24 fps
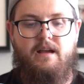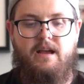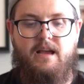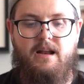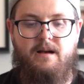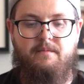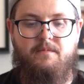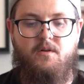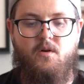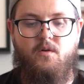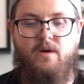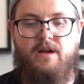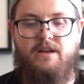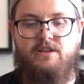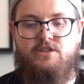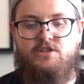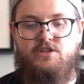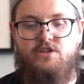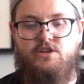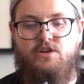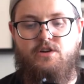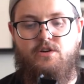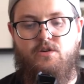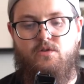and I'm going
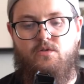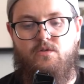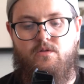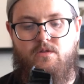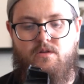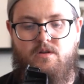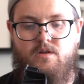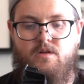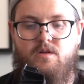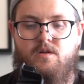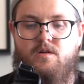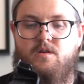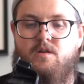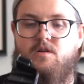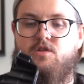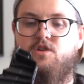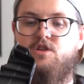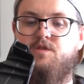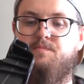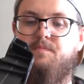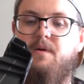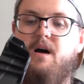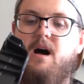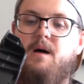to
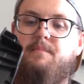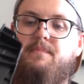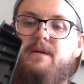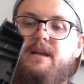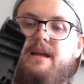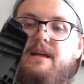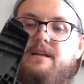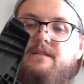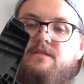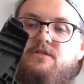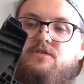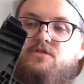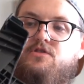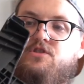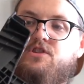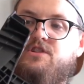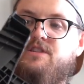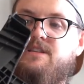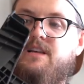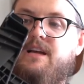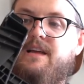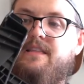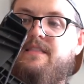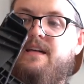just pop it in
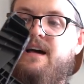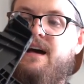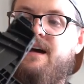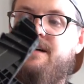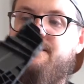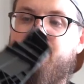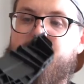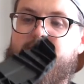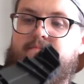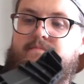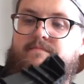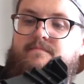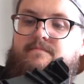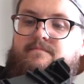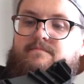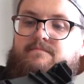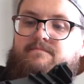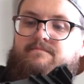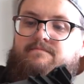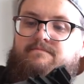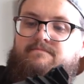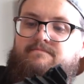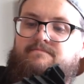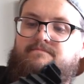just like that,
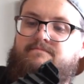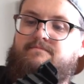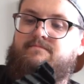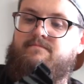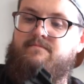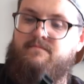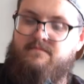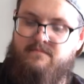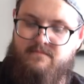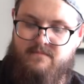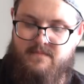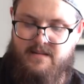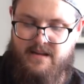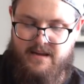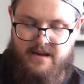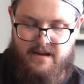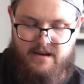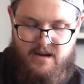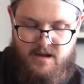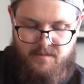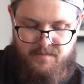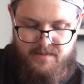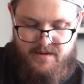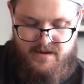
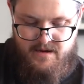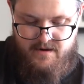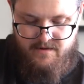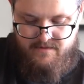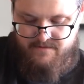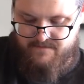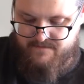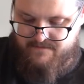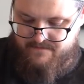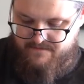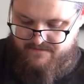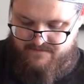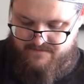and up here,